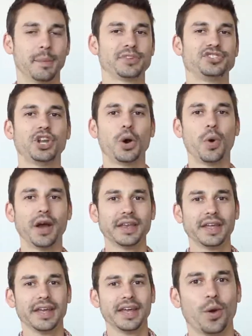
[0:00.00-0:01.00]
But you know
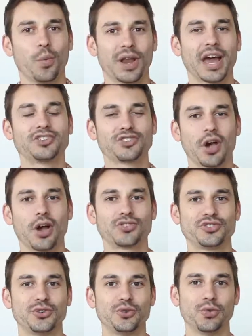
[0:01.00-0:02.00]
what? When I
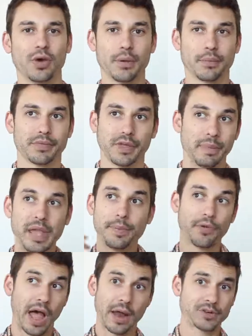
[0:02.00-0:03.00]
talked to the
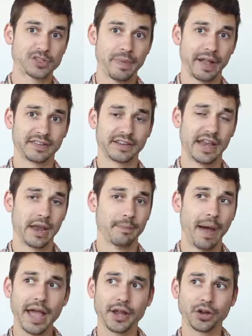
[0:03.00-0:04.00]
people I respected and
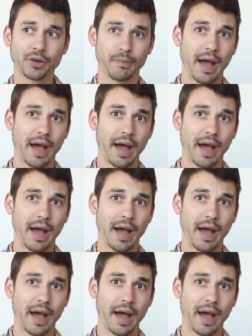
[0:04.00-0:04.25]
admired,